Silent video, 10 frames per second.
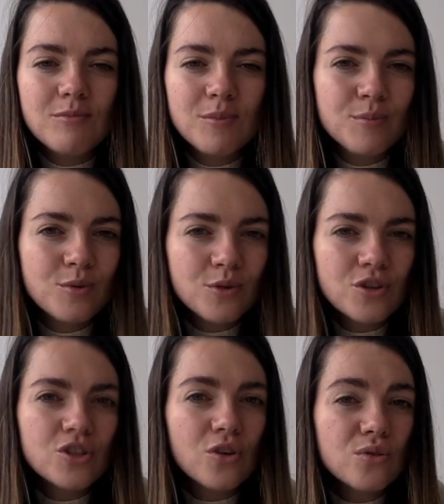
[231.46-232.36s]
So
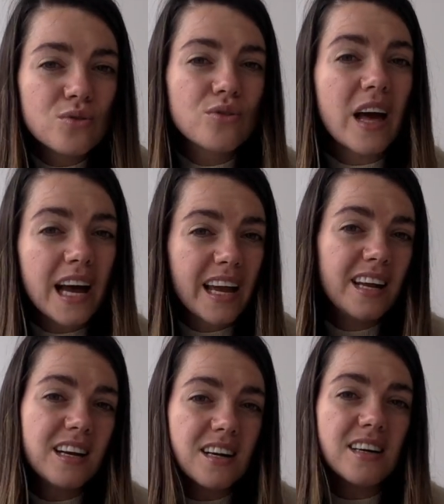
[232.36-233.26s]
there's also that kind
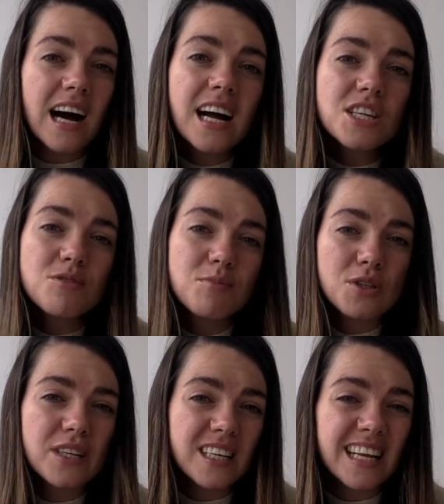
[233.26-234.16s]
of clash between,